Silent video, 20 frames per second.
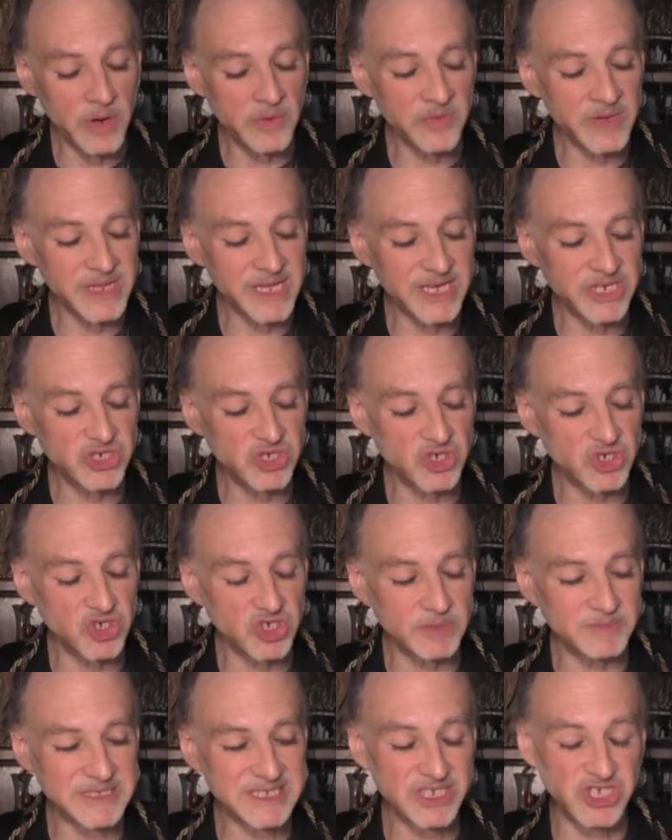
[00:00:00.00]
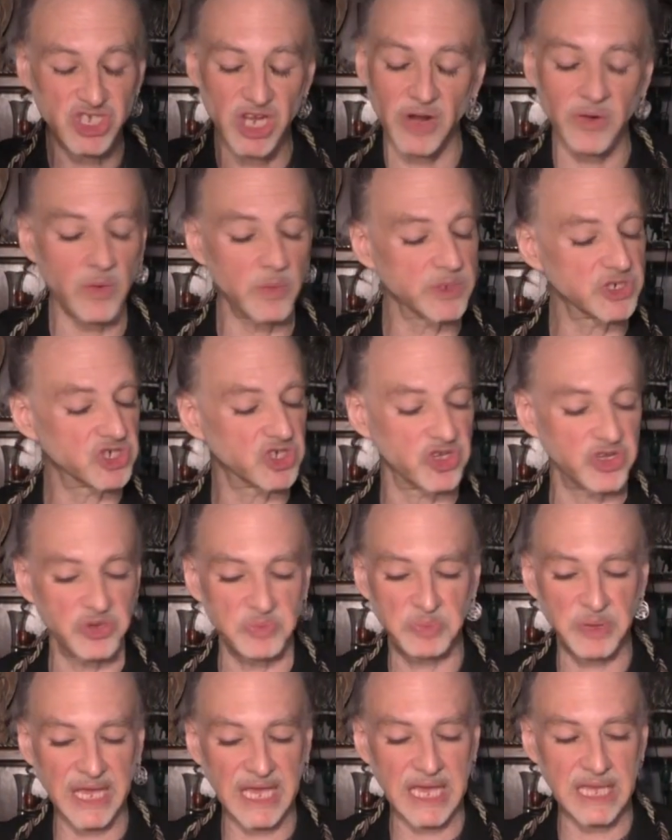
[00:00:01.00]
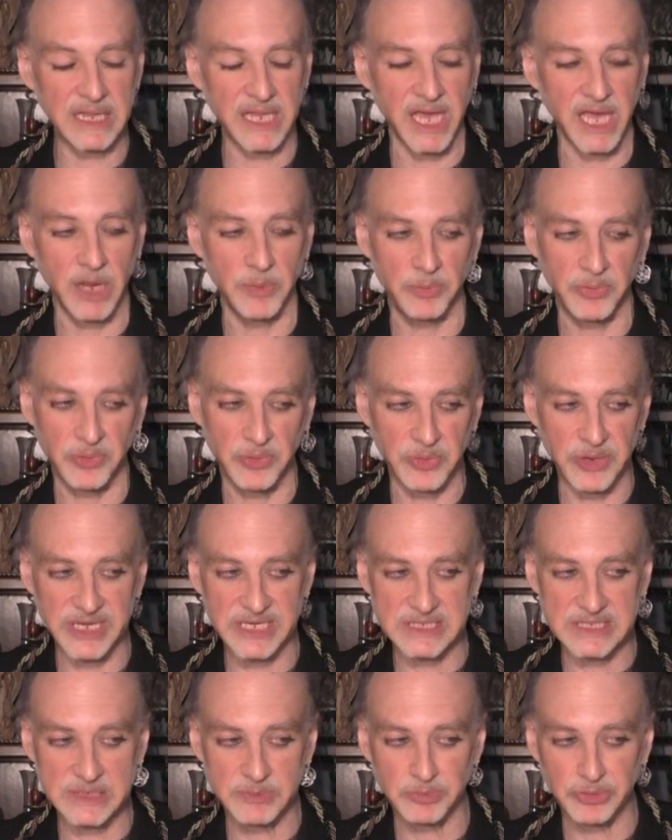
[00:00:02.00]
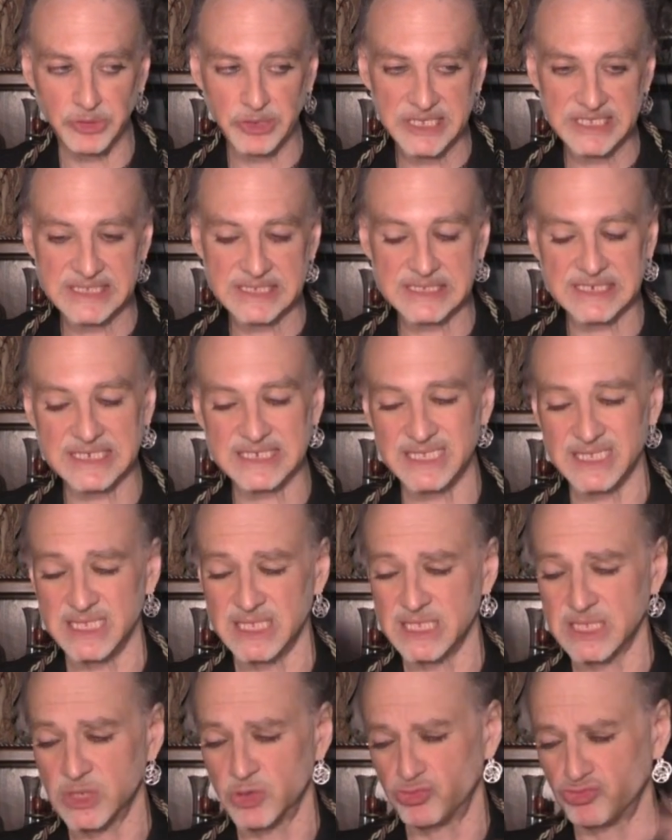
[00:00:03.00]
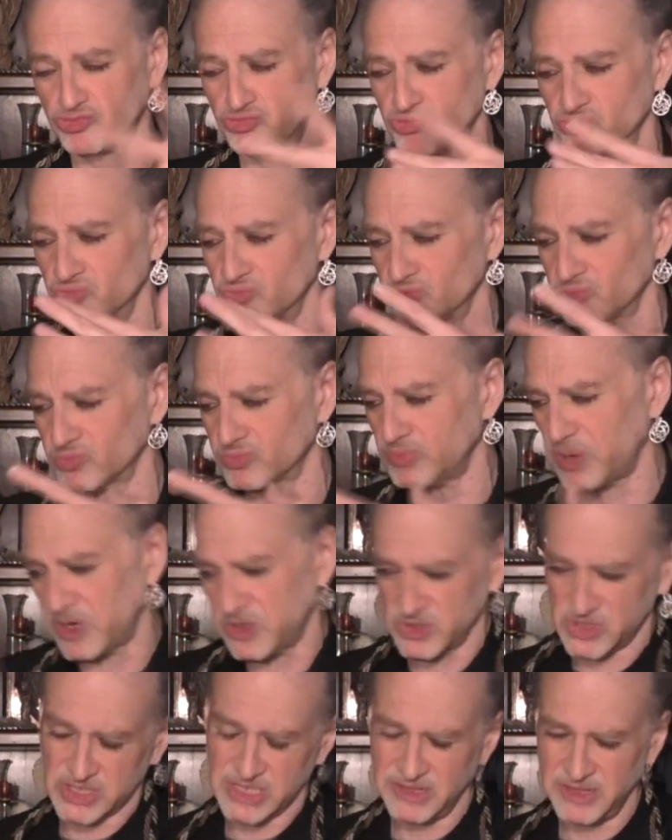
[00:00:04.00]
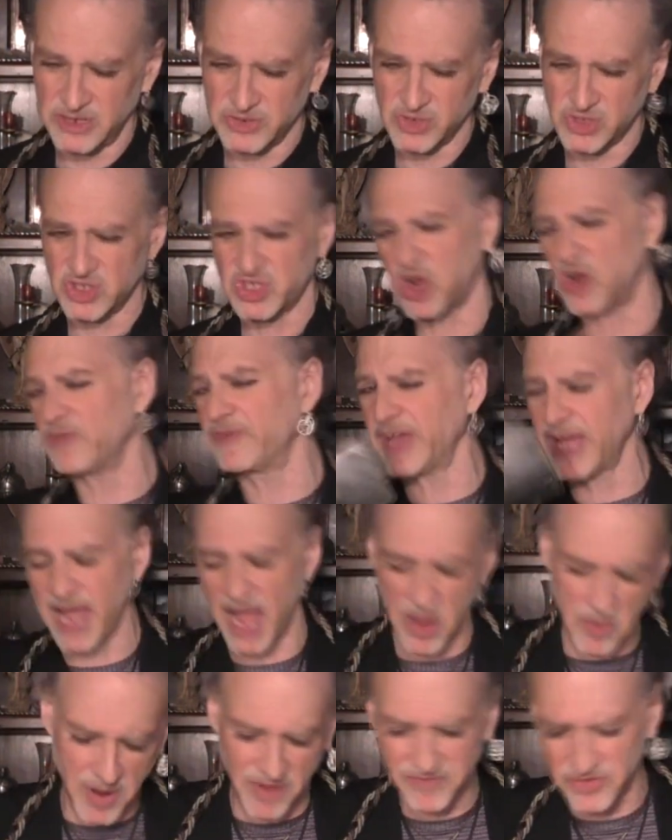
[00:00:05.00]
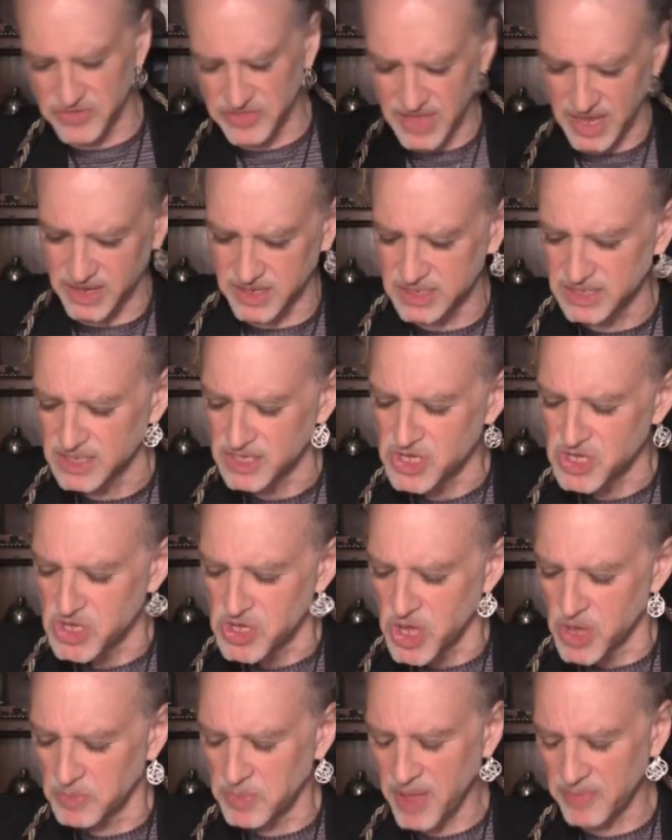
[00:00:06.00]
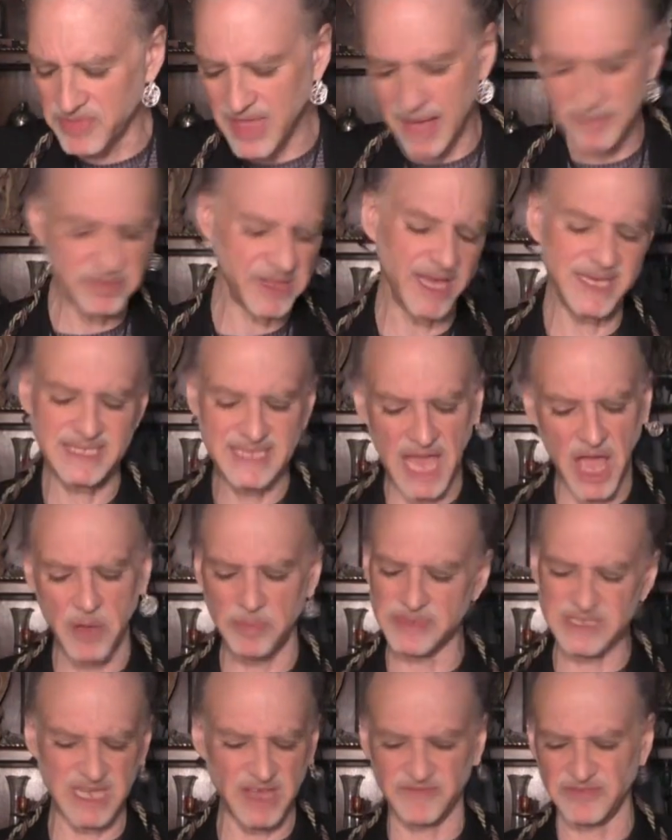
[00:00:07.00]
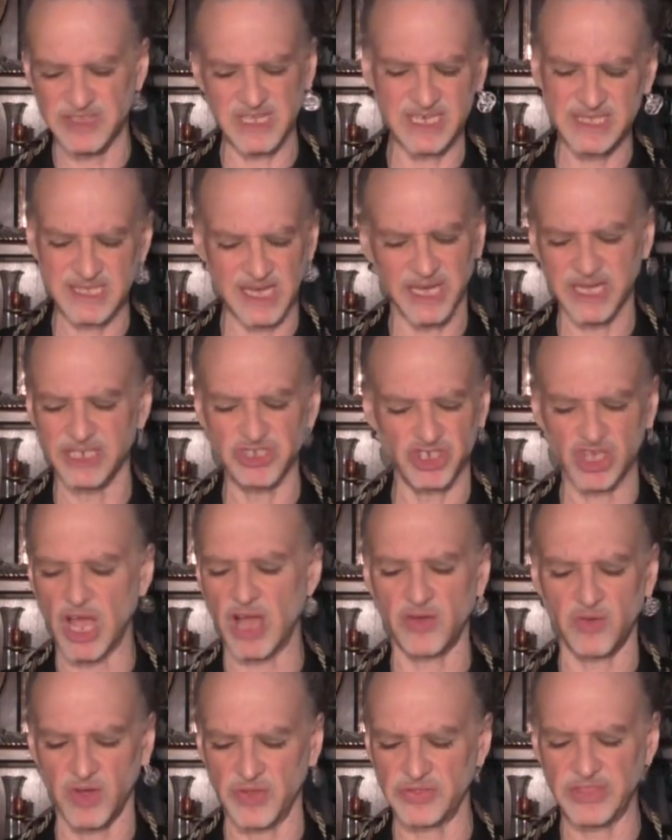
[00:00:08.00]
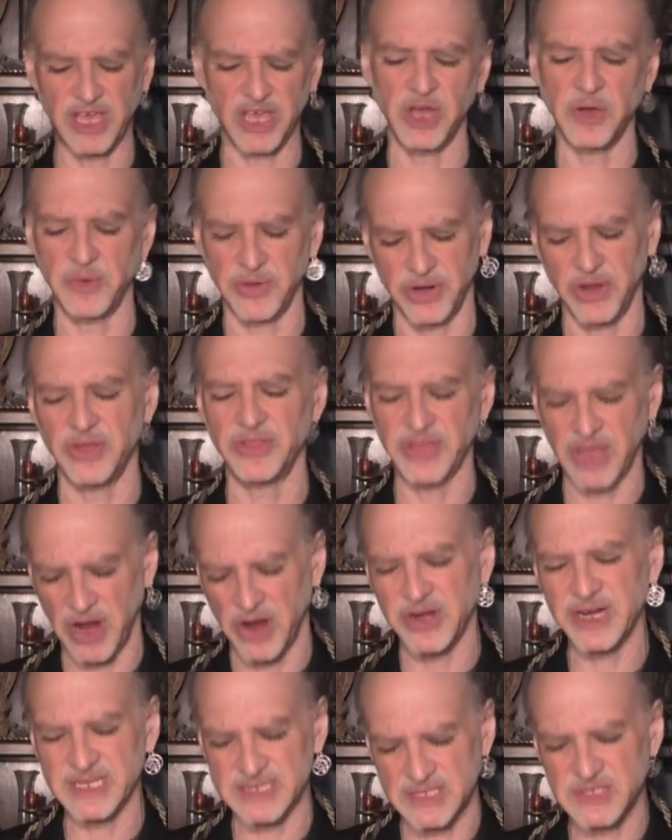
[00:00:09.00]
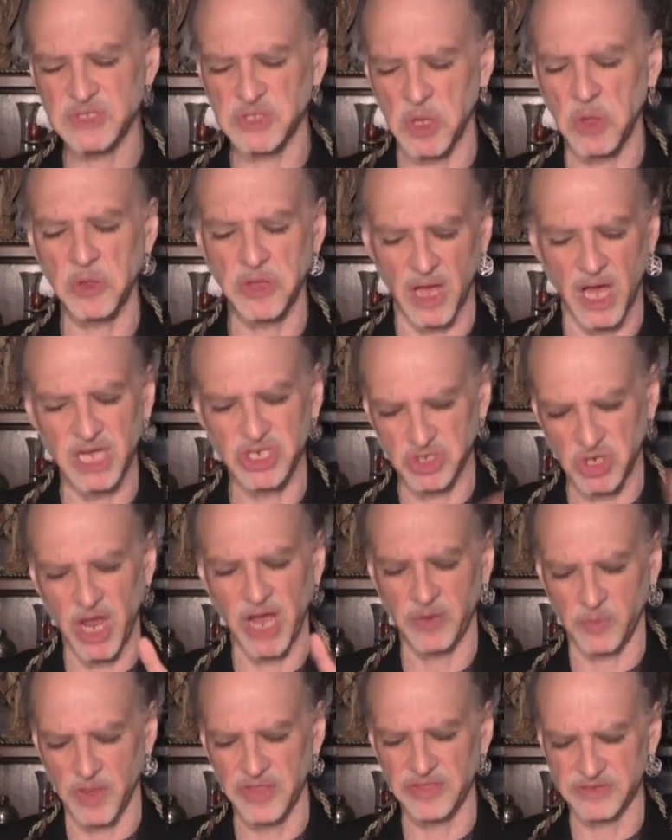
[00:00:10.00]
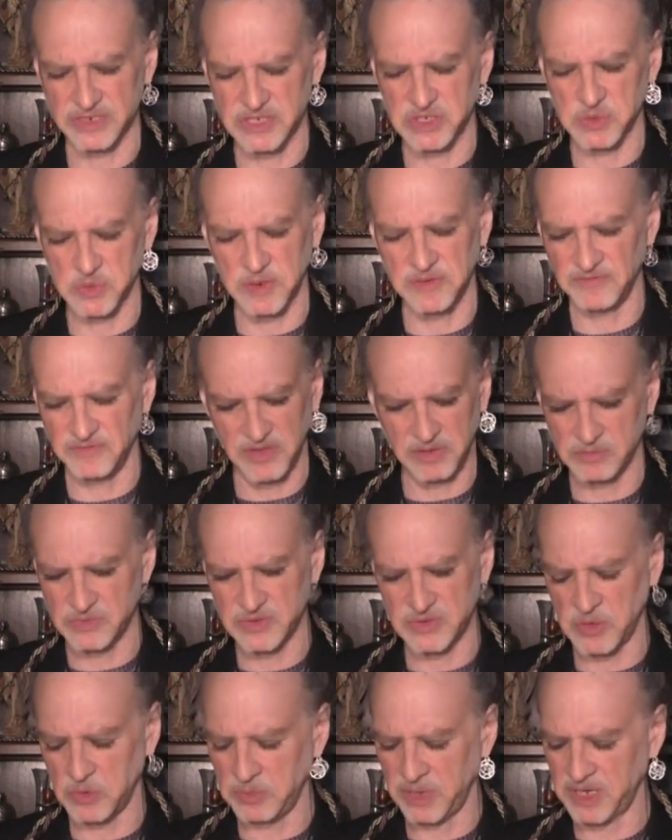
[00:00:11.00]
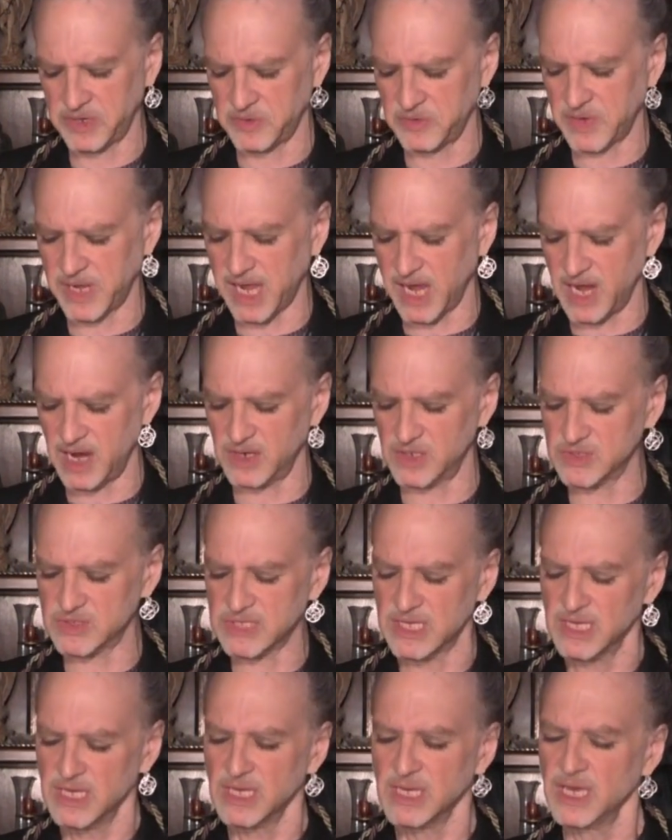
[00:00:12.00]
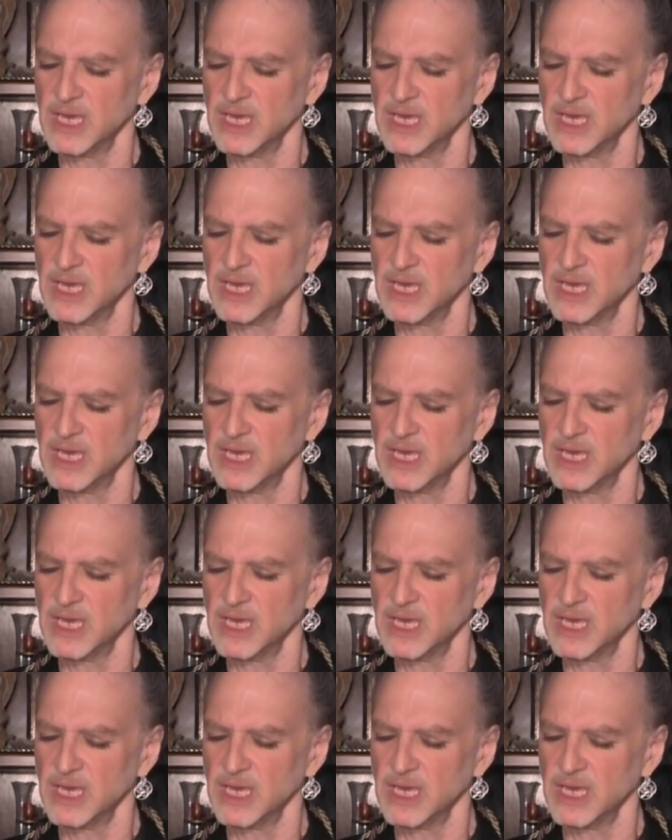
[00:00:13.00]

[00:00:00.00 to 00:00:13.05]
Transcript: one relationships in general, which could be like a priest, priestess, Mm, person they're serving, however they that plays out, but definitely a second chakra thing going on there, and it's a soul contract, whether it's twin flame or soulmate, who cares?